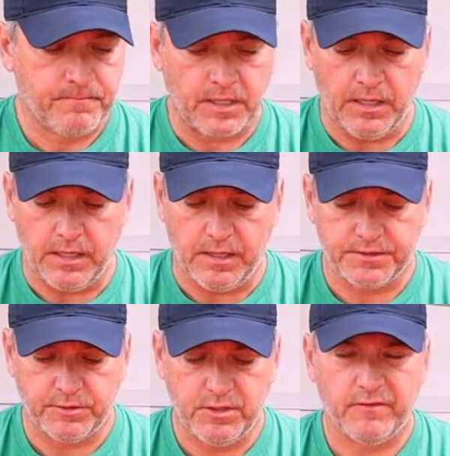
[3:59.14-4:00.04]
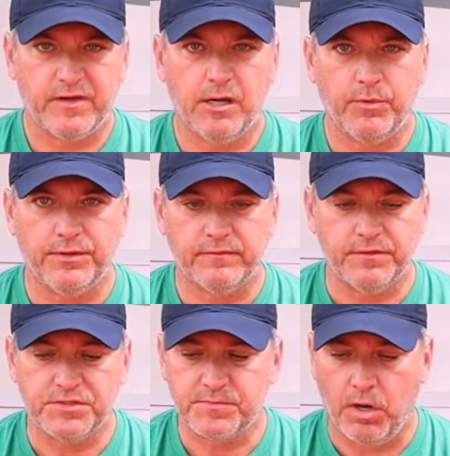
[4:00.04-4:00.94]
So I do have a couple
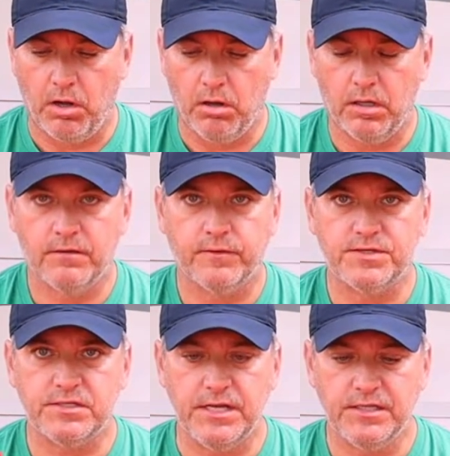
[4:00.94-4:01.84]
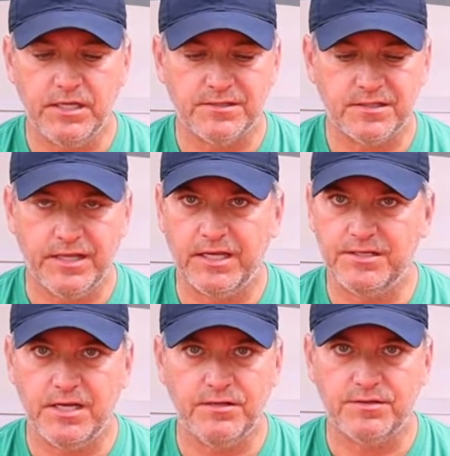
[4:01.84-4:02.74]
different small first aid kits, and they
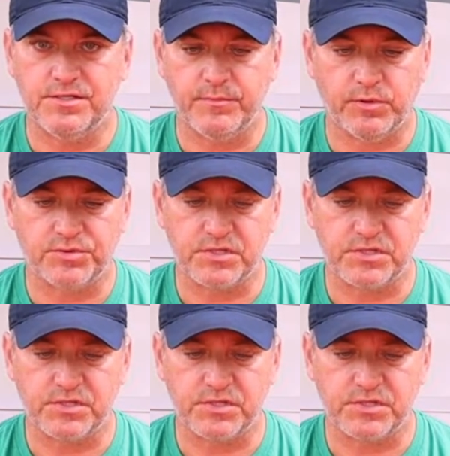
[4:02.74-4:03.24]
contain your typical